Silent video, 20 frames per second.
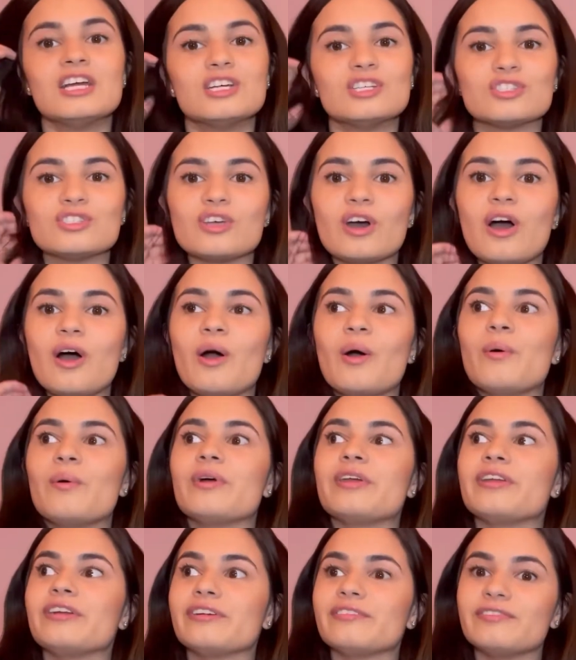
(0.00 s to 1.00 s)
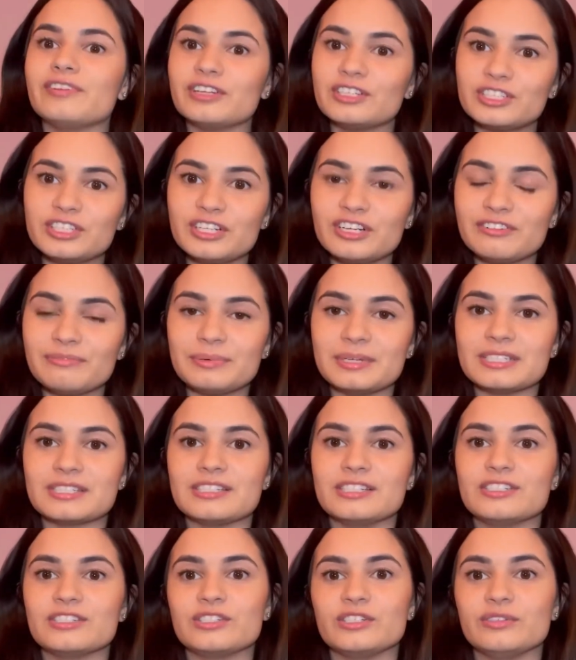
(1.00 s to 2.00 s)
So your first year of
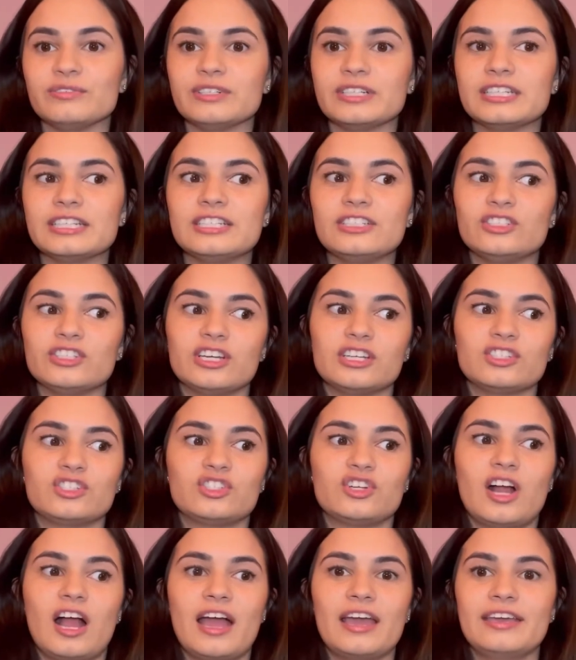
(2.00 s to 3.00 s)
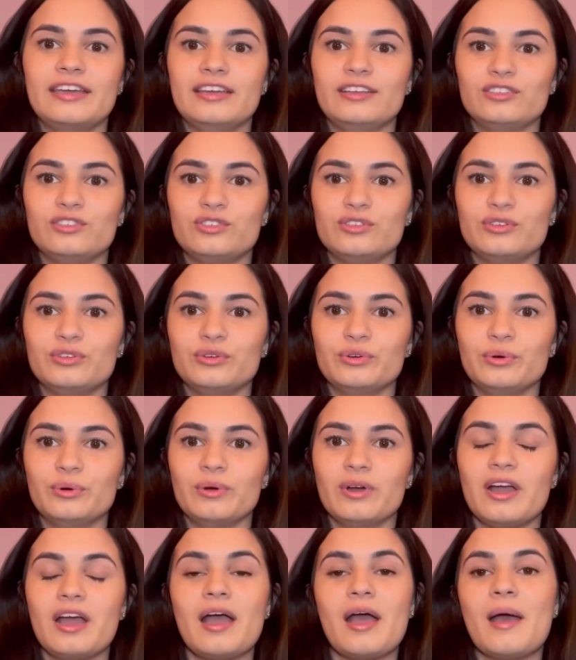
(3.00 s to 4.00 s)
business, you're really just trying to
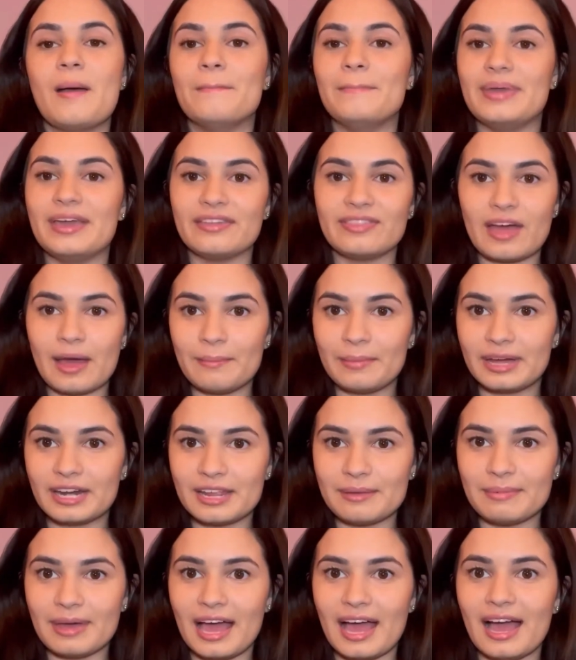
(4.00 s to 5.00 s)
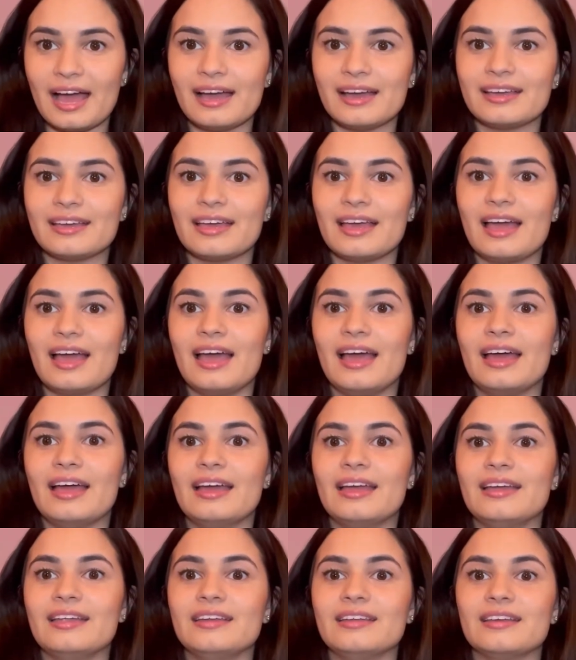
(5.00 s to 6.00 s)
make that money back
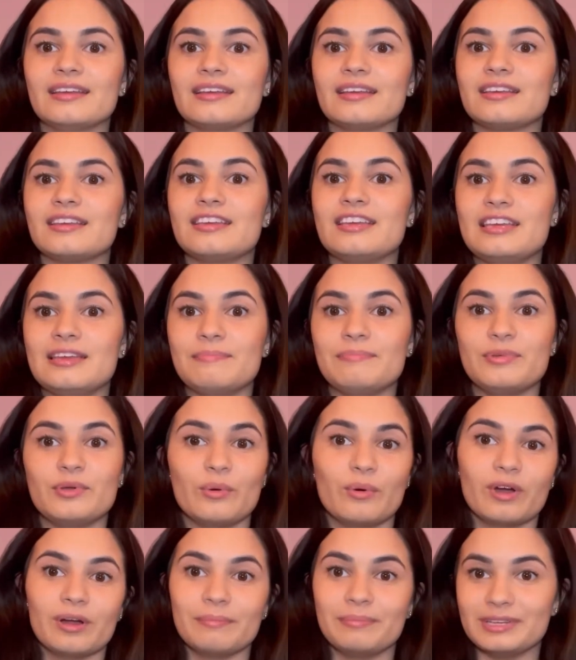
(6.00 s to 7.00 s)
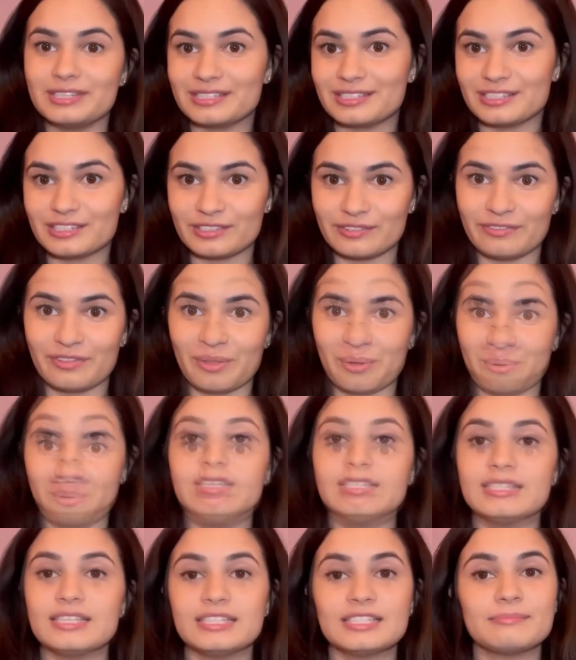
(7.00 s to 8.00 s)
and keep your business afloat.
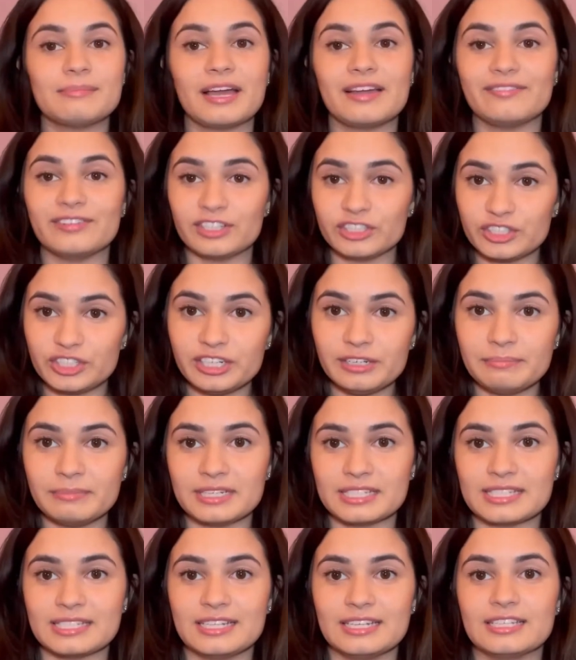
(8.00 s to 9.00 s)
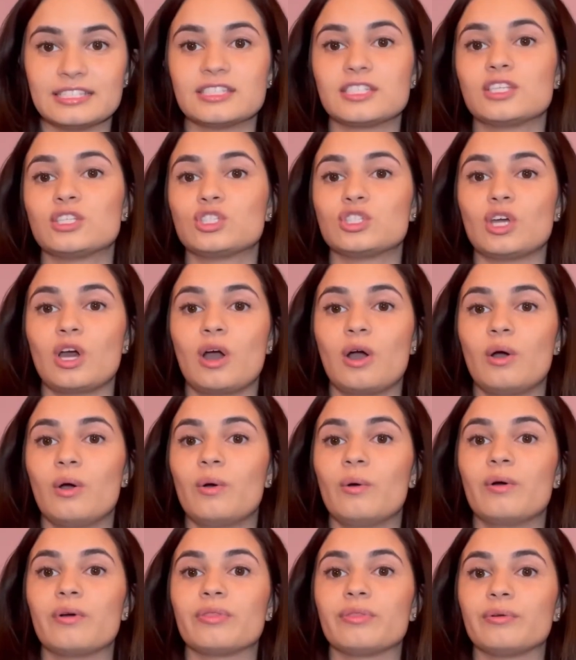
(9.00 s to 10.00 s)
This is my first year in business,
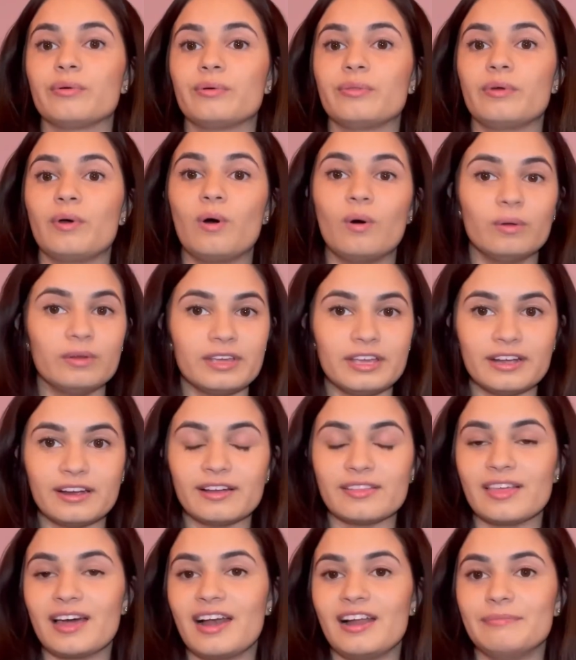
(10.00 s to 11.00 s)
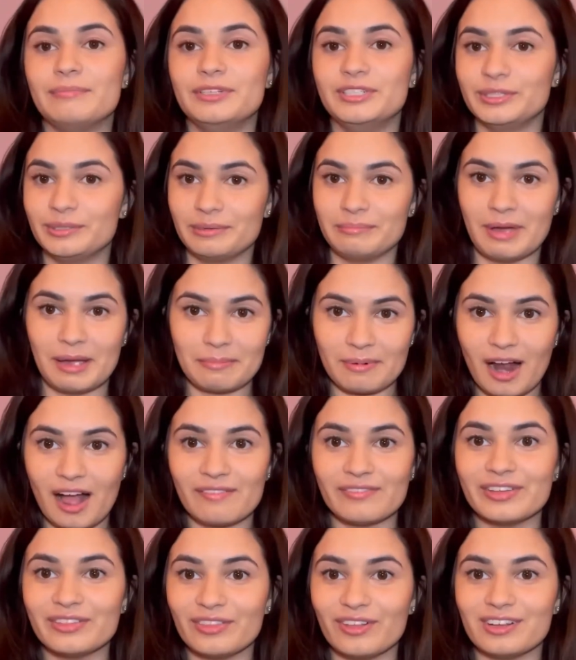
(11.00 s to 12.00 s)
so through the whole year that I've been doing my profit
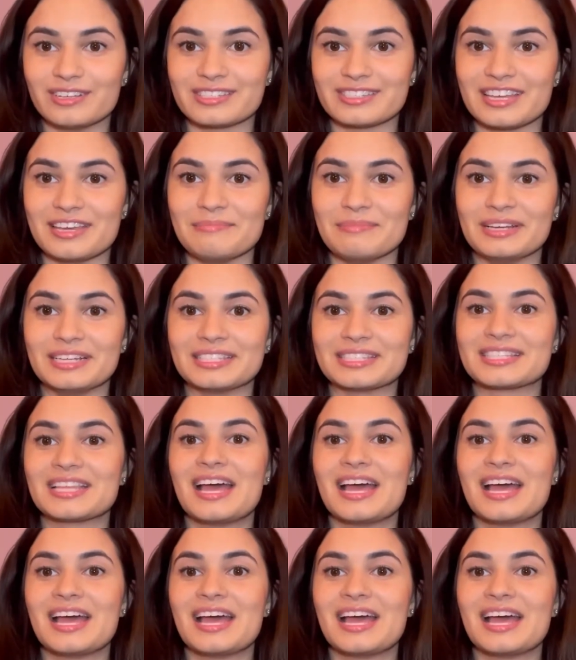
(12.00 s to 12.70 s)
and loss statements,